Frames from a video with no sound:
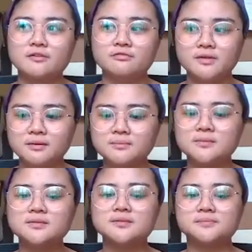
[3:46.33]

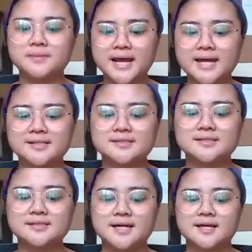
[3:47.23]
famous
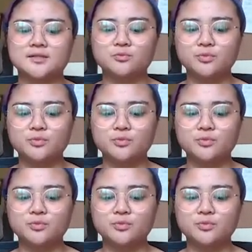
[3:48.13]
brands that